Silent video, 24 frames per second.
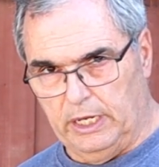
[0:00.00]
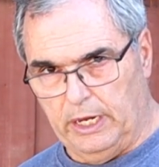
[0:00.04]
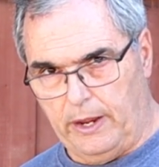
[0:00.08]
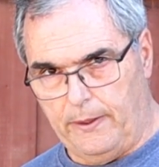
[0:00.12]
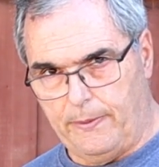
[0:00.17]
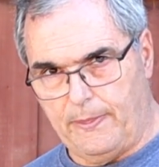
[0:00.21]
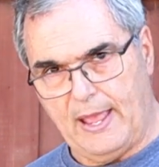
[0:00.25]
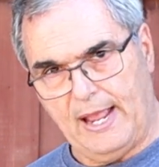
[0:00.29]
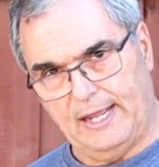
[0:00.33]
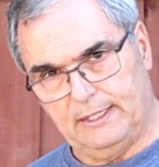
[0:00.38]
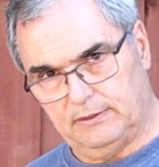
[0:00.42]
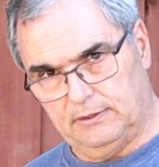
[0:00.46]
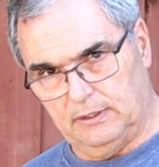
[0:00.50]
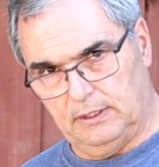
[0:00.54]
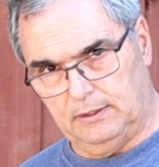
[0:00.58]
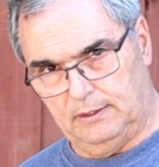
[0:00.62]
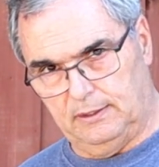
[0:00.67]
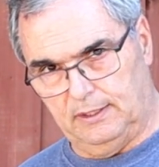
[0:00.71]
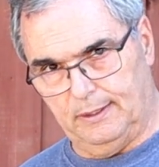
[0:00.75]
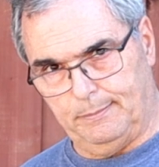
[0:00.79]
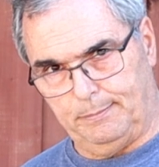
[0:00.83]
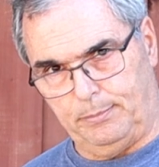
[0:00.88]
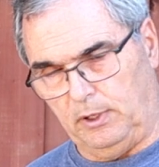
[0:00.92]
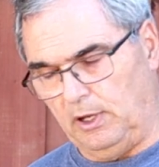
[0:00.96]
And that's a
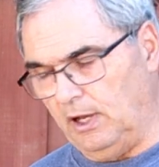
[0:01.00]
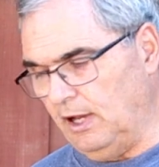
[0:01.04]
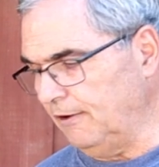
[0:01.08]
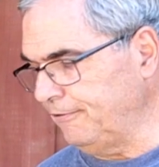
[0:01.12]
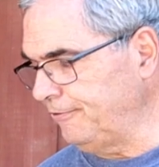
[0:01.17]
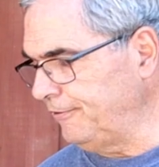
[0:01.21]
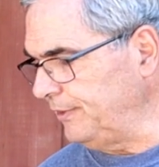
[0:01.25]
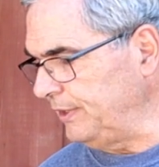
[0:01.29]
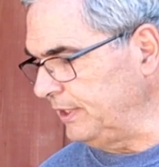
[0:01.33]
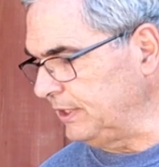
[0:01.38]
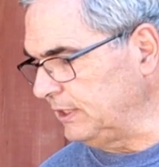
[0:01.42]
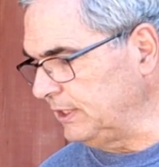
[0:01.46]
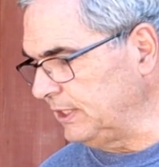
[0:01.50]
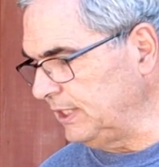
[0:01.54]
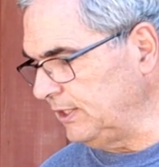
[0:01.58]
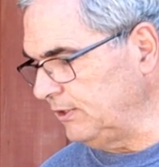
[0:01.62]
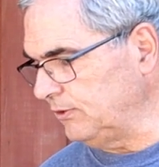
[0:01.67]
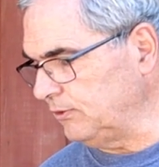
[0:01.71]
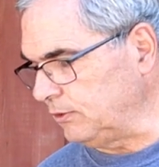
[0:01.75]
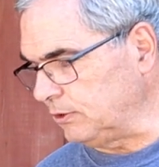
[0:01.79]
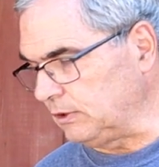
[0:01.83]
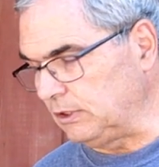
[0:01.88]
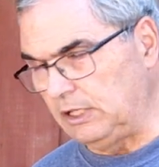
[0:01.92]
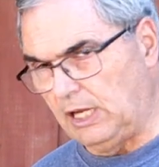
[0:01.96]
tip-off that
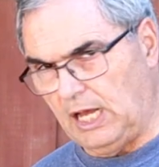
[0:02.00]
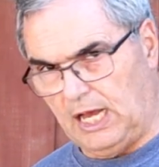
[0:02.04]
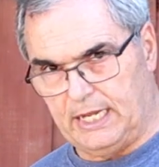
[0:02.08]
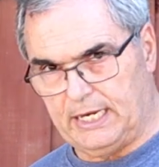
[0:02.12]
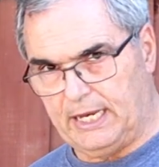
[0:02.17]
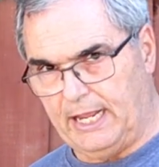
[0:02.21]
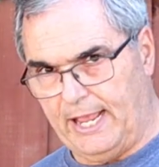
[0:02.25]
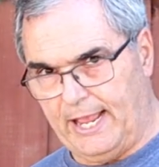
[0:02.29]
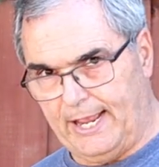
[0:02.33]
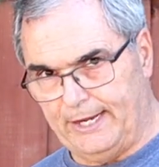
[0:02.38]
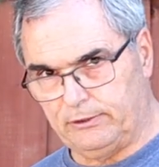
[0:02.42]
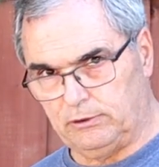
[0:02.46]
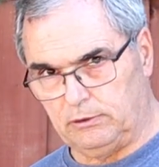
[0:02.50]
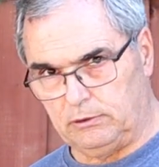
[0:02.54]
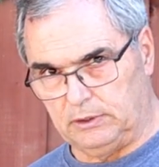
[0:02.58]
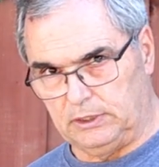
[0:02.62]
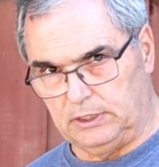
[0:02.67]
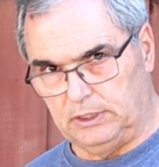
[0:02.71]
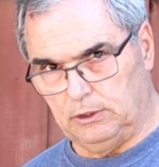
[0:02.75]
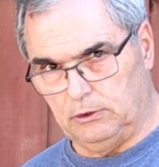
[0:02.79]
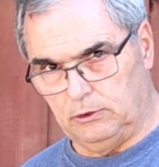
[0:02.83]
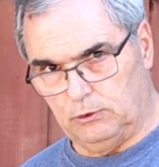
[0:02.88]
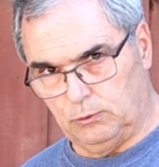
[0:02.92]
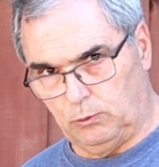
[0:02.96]
these are not
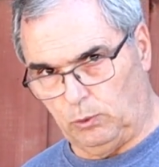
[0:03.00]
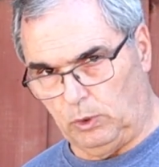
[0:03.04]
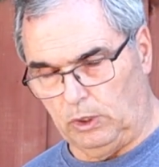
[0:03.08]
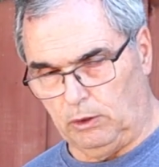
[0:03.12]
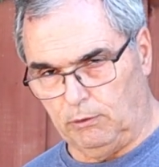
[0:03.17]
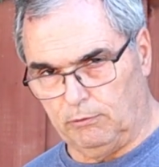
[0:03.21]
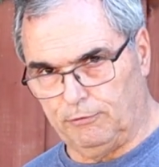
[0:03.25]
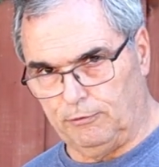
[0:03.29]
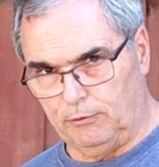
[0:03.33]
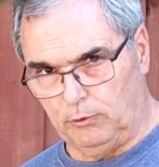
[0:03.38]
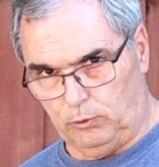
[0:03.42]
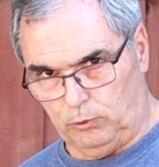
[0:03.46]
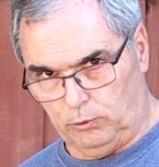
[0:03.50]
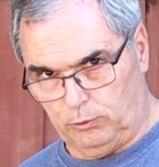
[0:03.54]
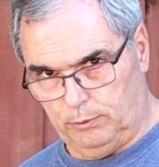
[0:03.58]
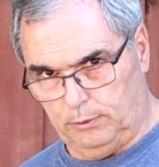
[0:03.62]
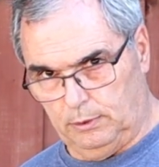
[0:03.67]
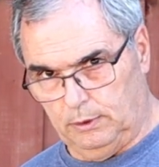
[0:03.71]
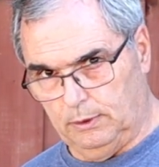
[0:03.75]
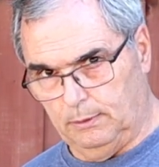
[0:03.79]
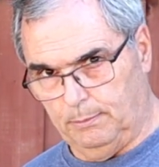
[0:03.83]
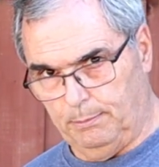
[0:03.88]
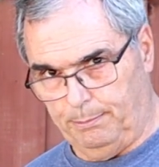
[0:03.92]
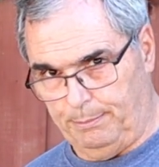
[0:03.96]
actually 12 volt
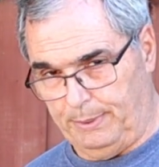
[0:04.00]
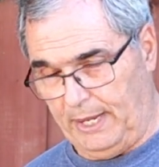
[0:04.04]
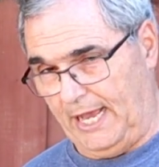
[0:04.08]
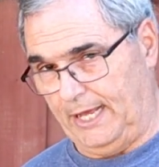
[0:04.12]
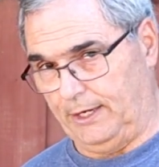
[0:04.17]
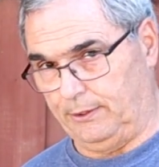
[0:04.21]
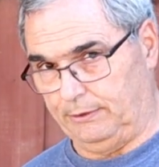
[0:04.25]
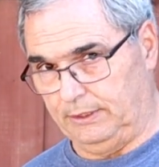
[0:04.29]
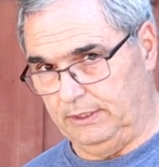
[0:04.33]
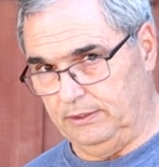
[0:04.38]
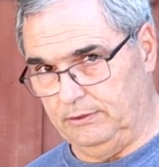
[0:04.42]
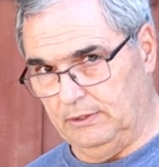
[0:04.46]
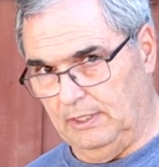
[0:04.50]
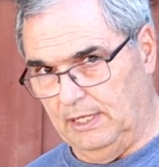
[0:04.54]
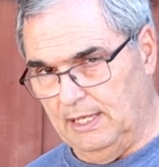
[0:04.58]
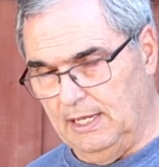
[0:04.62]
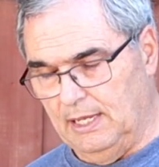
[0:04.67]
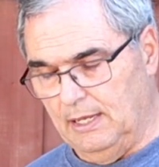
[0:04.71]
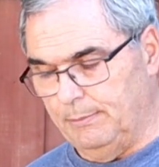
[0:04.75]
batteries,